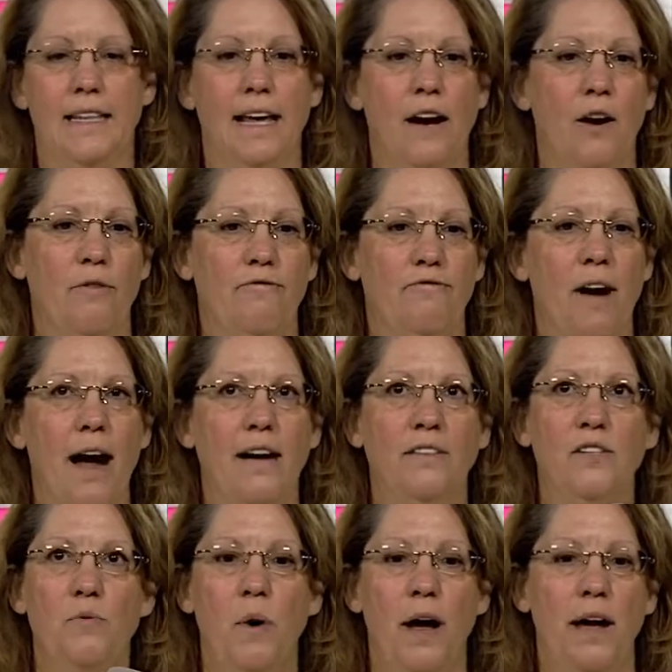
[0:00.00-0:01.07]
They're
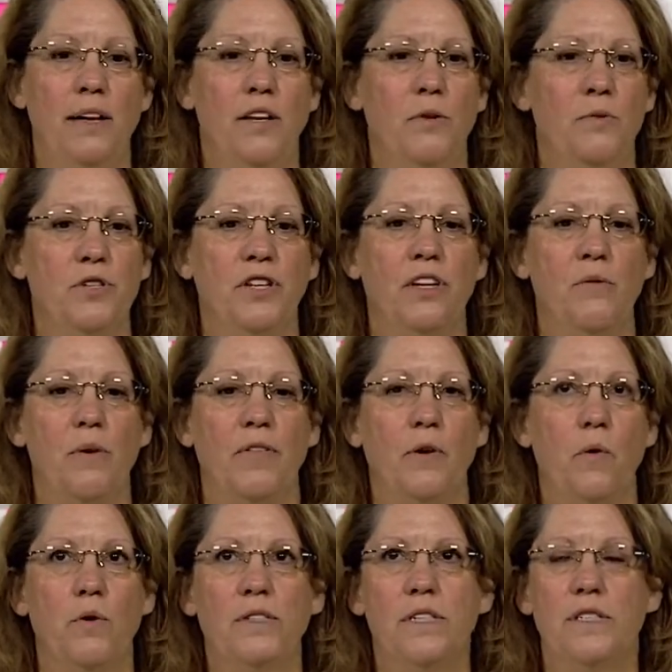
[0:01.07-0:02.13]
filed away usually with the
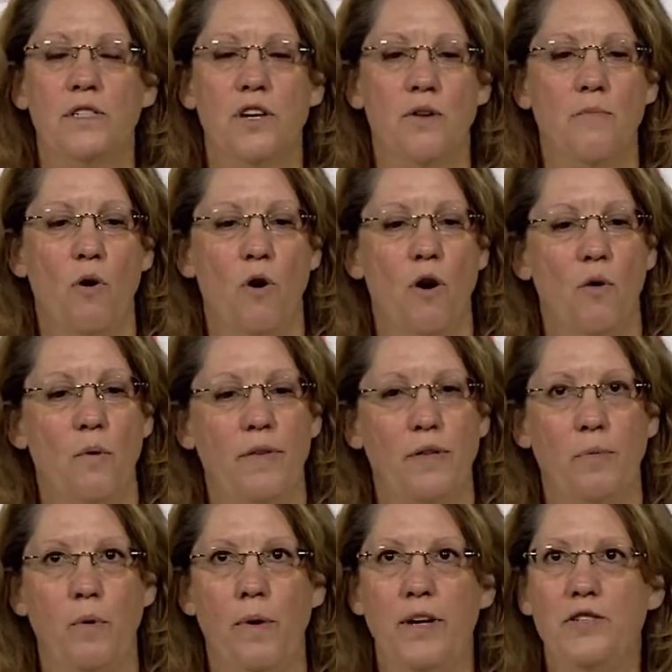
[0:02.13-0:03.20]
court system or with
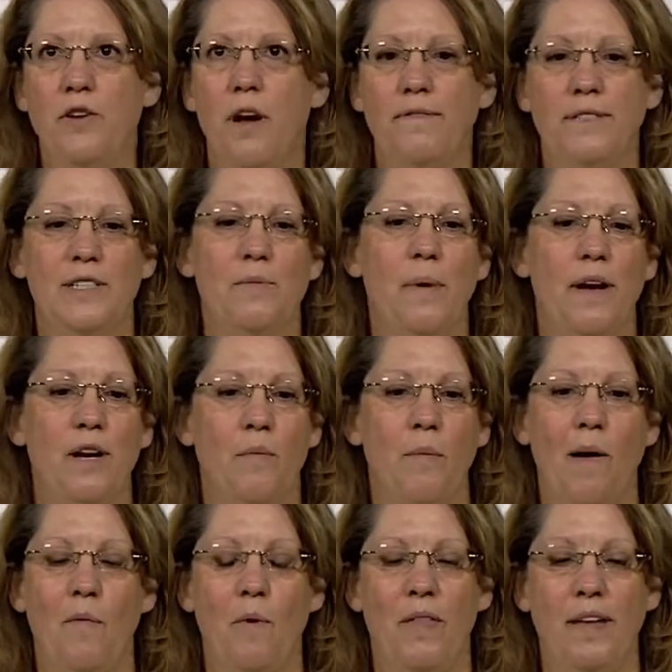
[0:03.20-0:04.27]
the probation office, depending
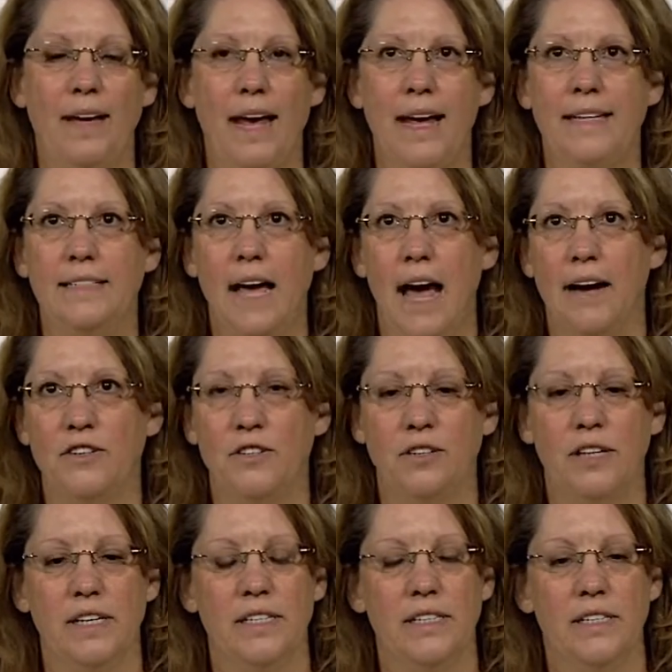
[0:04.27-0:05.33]
upon where the case
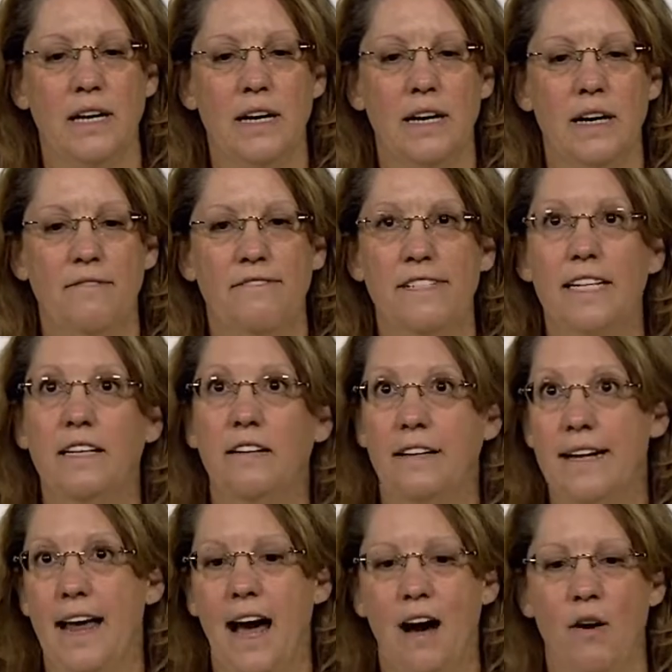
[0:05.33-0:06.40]
actually is
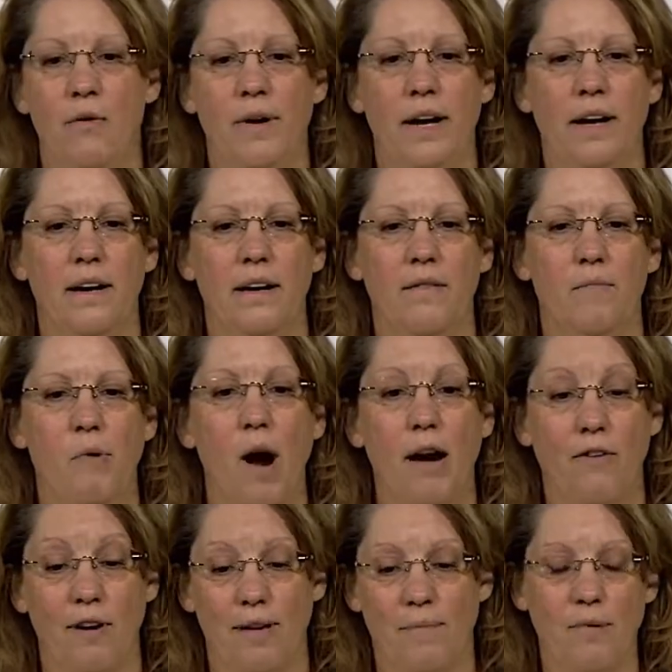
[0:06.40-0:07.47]
physically now in
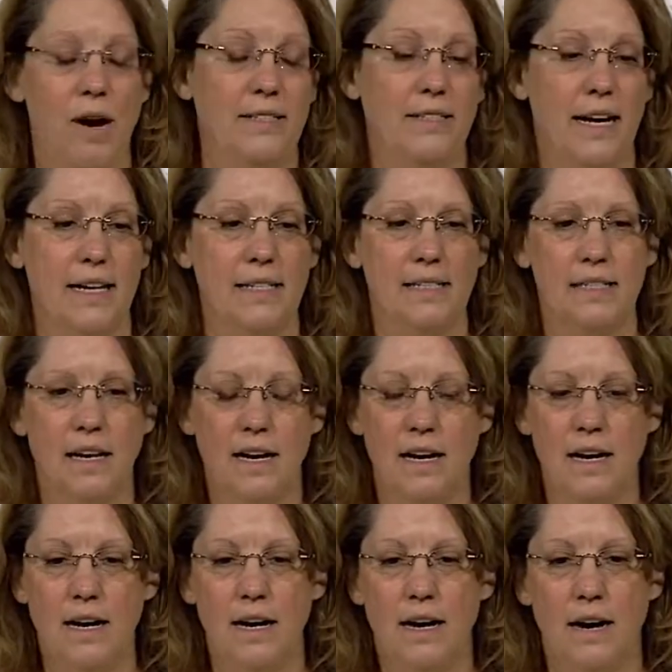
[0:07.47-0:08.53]
process.
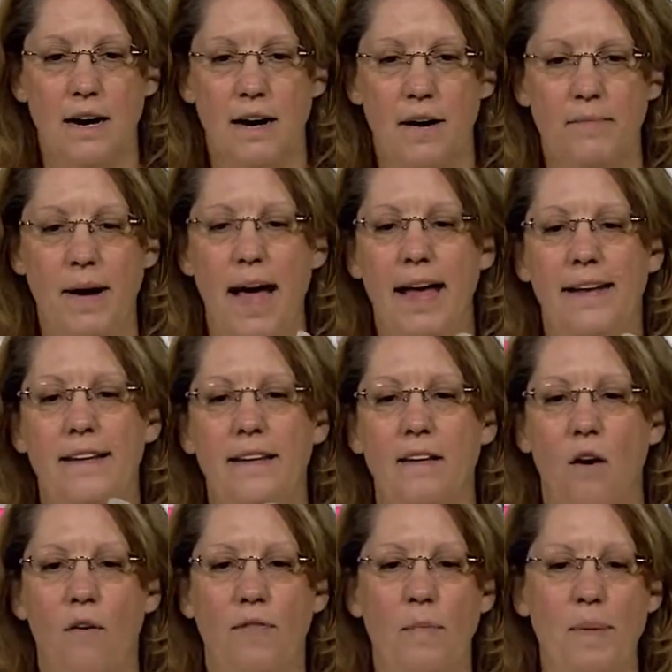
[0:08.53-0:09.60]
And
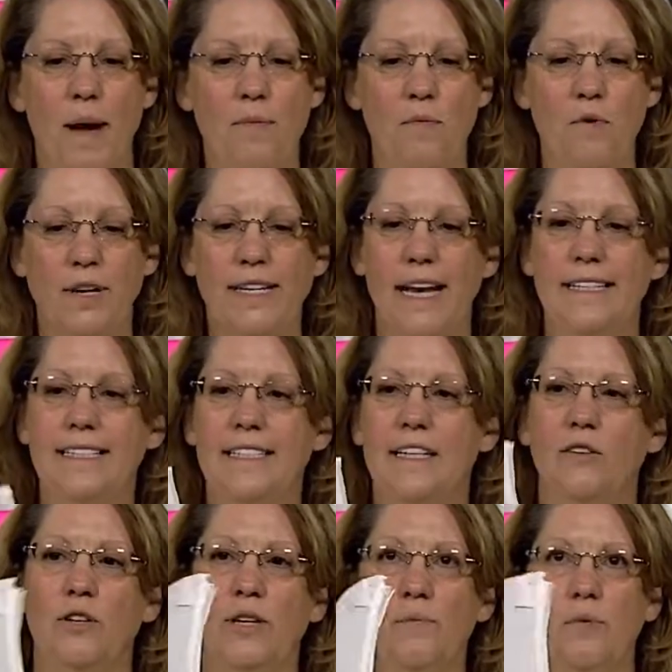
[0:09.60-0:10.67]
the paperwork tends
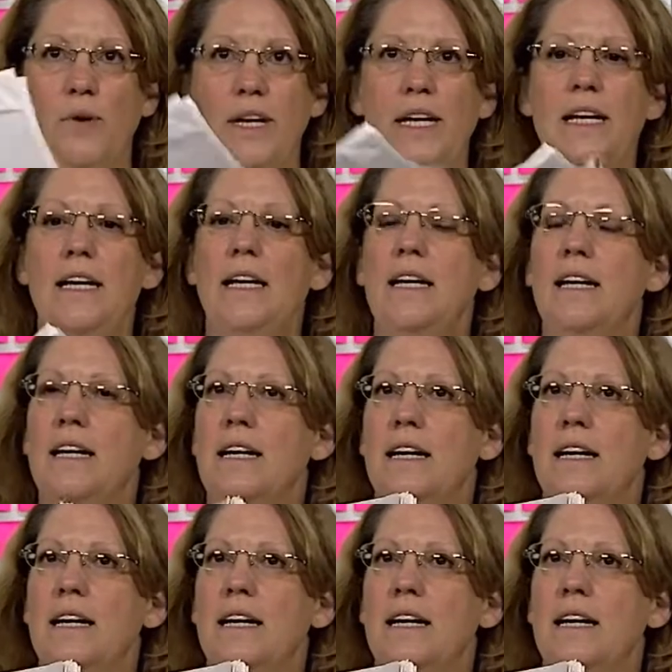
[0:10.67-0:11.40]
to look pretty